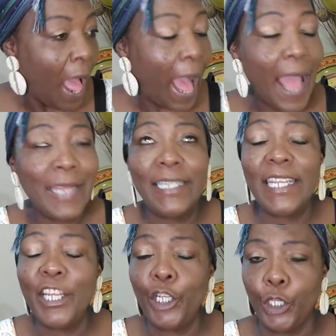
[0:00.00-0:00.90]
I
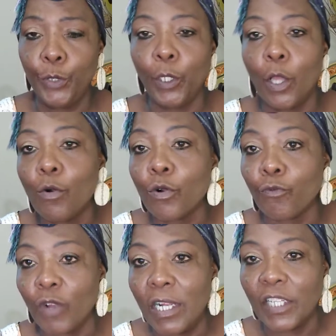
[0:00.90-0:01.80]
did do local
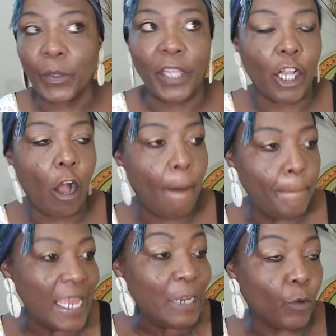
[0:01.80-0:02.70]
runs, what they call
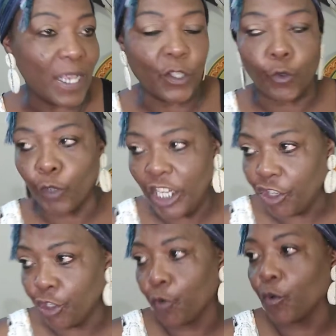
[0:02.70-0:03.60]
Midwest
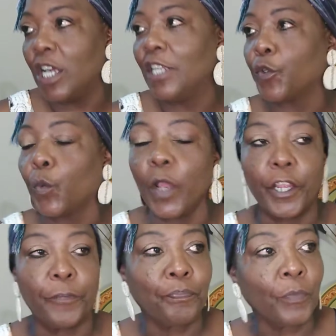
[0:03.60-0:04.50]
regional runs,
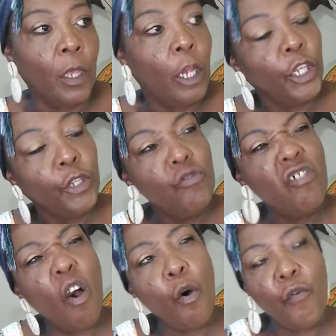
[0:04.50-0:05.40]
where you
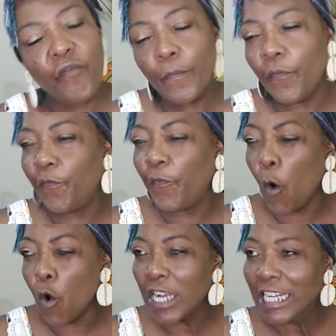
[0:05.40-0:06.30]
go from
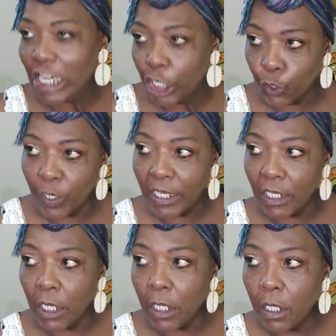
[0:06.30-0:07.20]
400
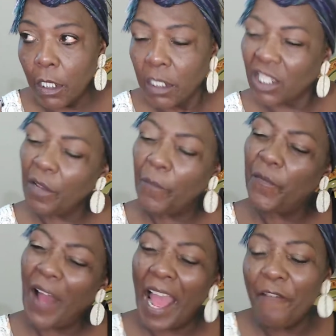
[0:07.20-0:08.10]
to
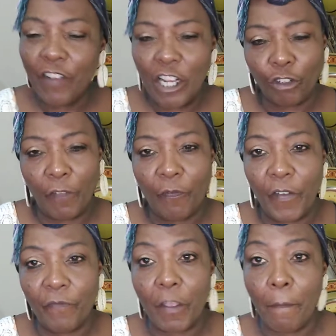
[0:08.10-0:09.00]

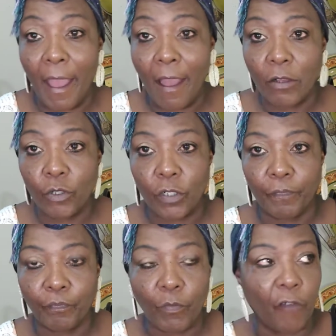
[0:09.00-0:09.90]
550
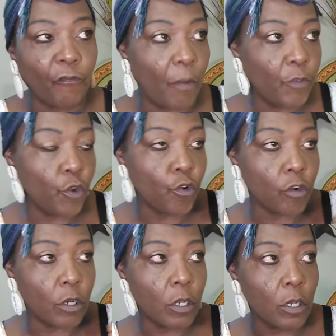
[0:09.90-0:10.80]
miles from
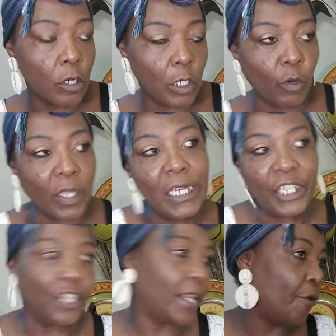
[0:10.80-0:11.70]
your
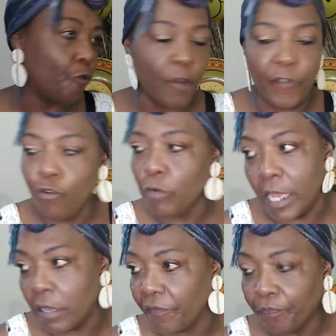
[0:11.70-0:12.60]
location, like wherever you
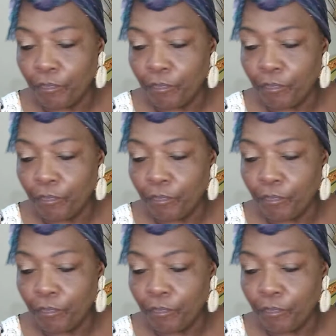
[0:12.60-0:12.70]
live.